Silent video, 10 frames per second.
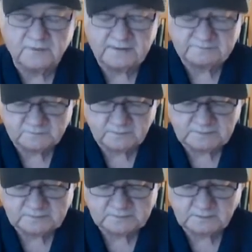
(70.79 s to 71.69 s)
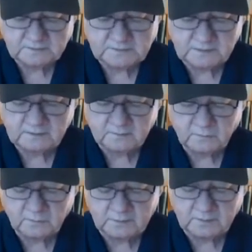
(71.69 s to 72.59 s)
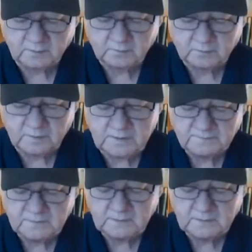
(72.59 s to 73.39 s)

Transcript: 5 straight starts, hitting the board in 3.